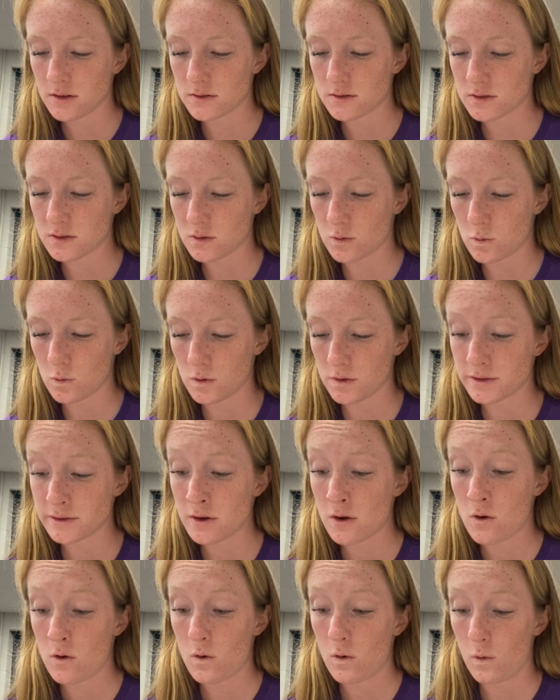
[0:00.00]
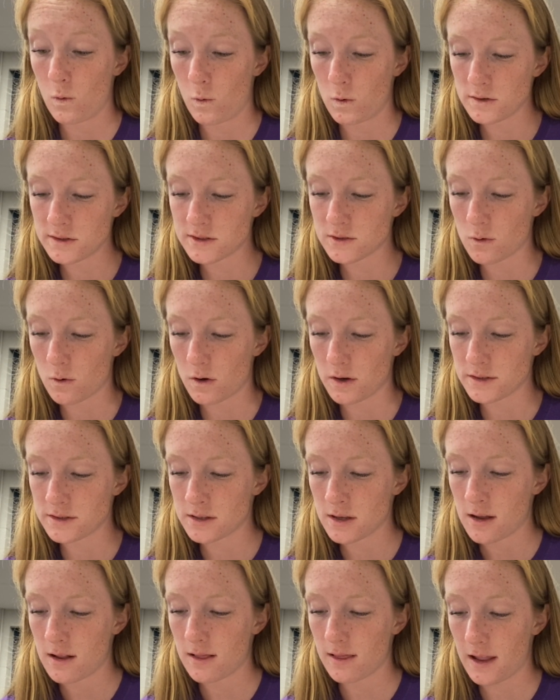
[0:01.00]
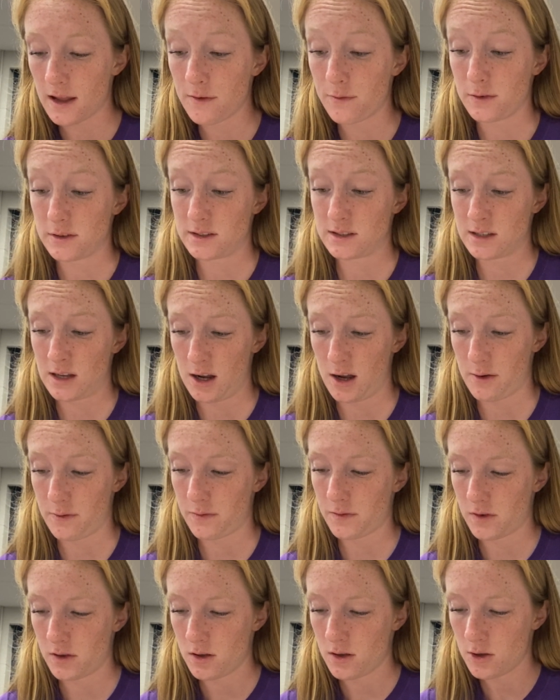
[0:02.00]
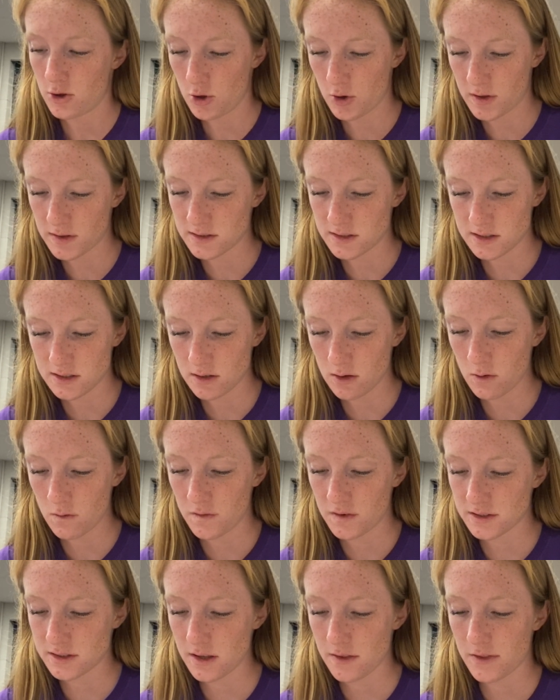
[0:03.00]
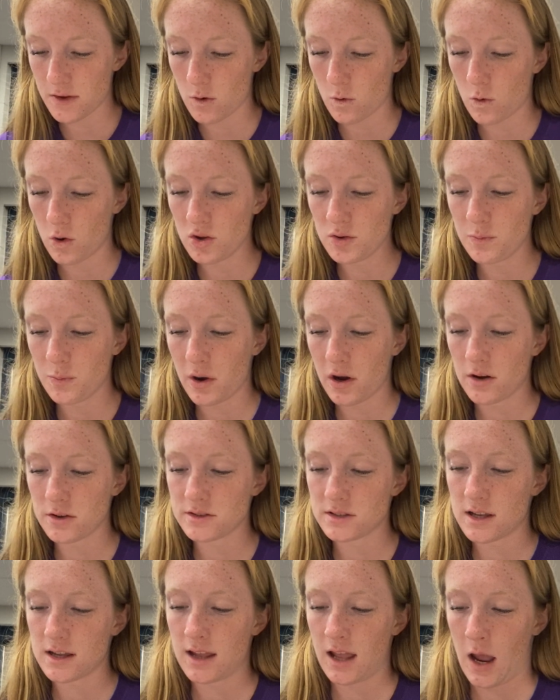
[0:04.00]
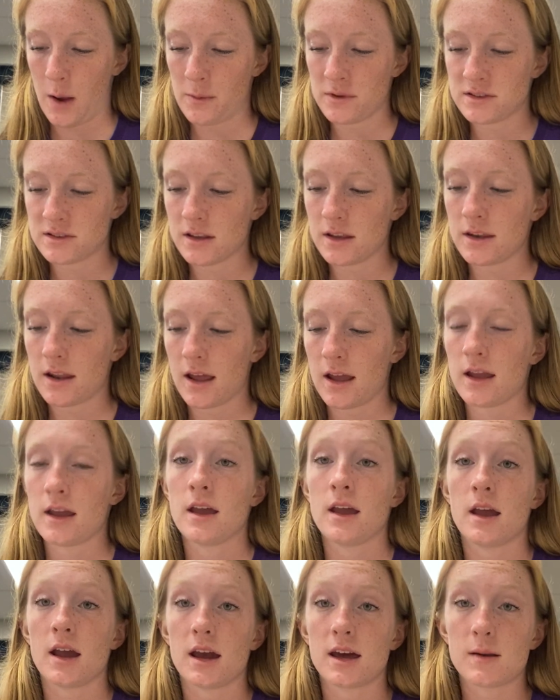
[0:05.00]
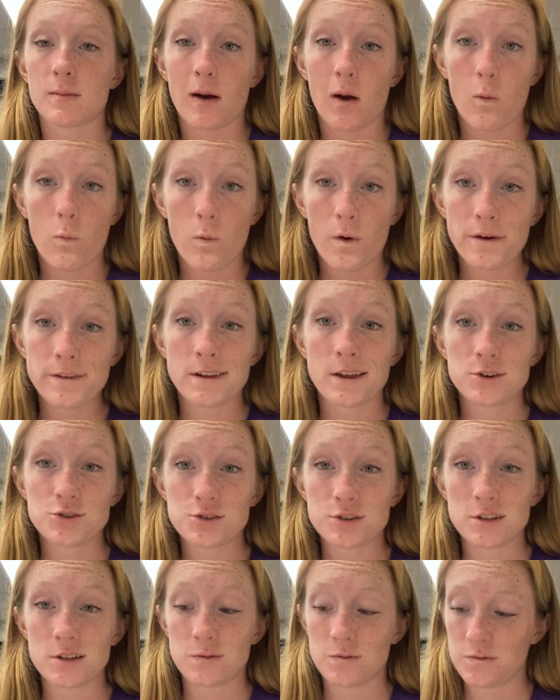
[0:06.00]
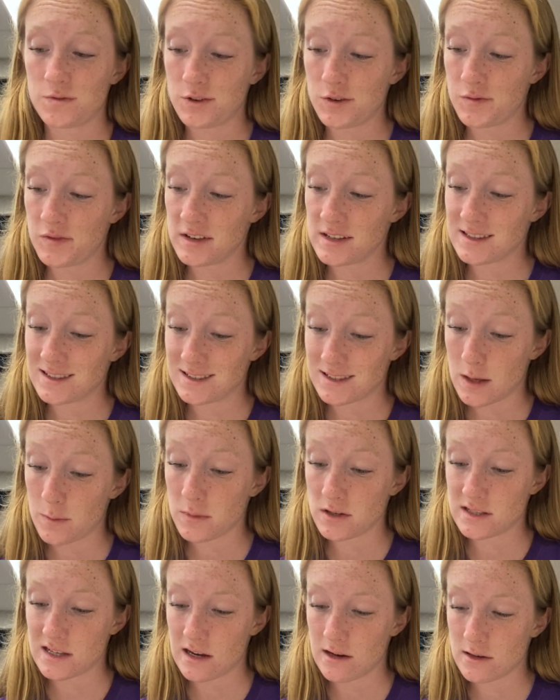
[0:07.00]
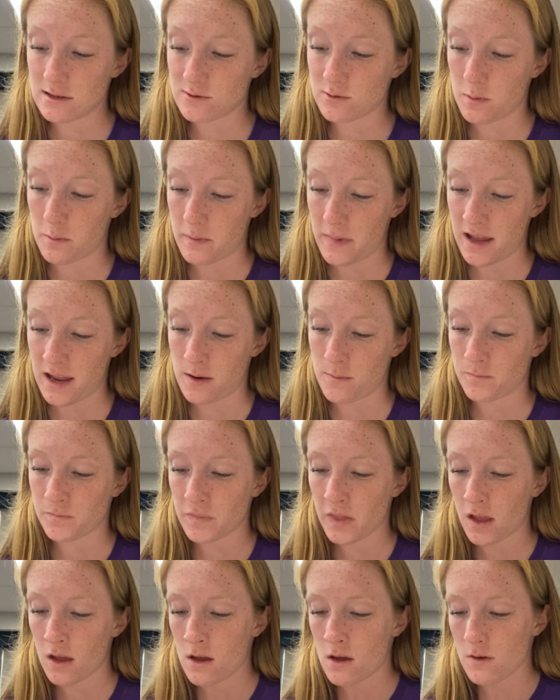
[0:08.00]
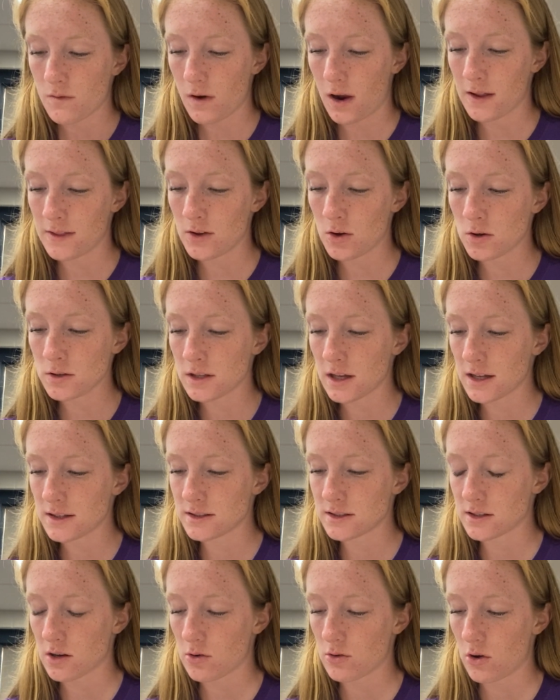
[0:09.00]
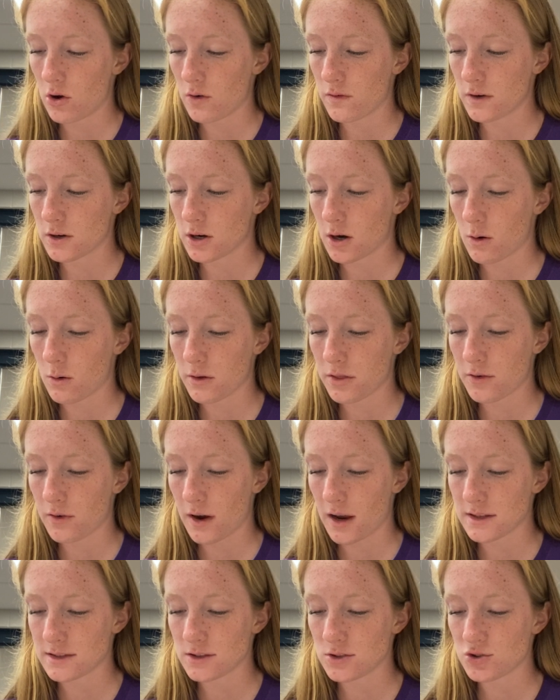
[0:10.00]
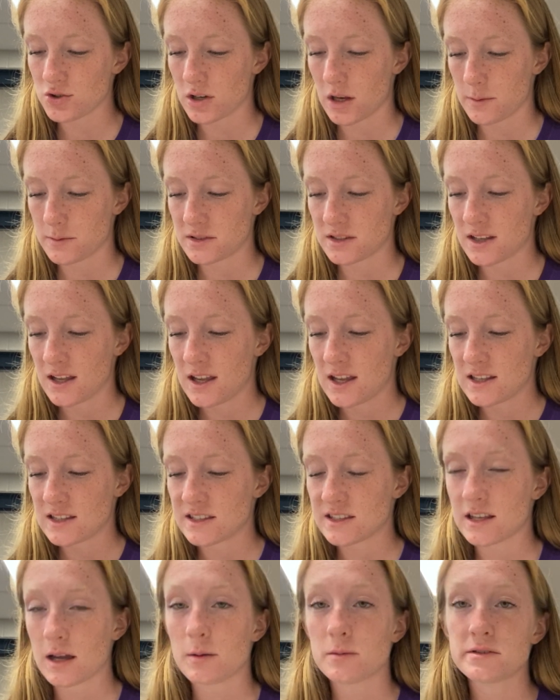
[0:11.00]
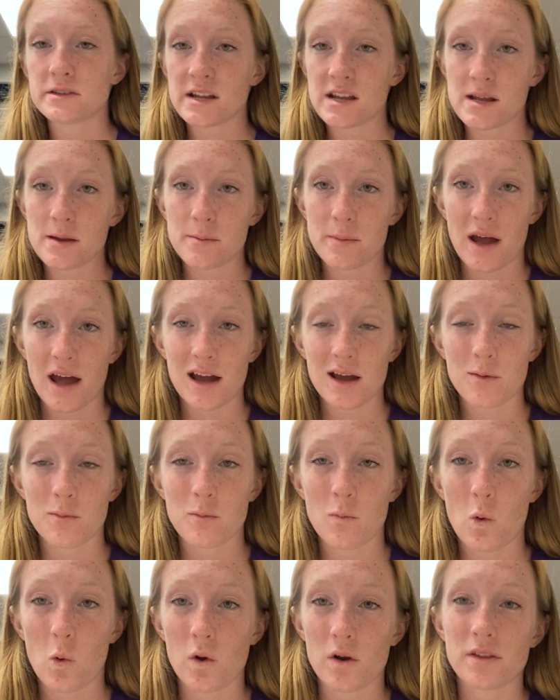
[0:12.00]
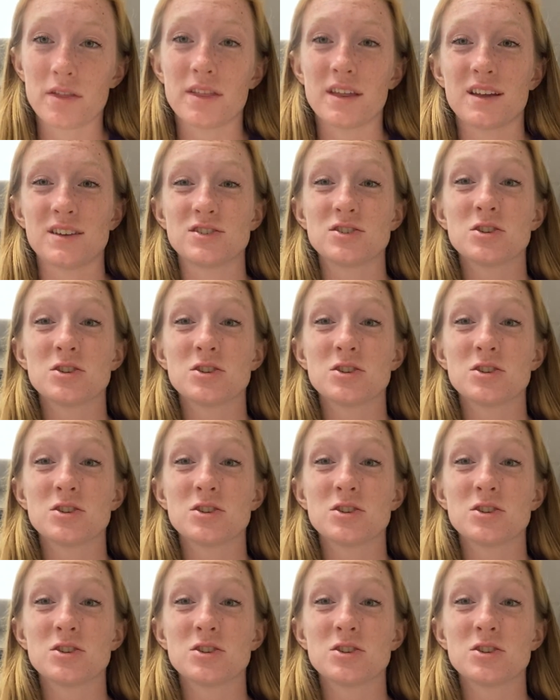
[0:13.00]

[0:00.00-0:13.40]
schools, or stores, life was tough. You can still visit their old barns and cabins today, and about 150 cemeteries remain. Find the old headstone overgrown with grass and shrubs. Some date back more than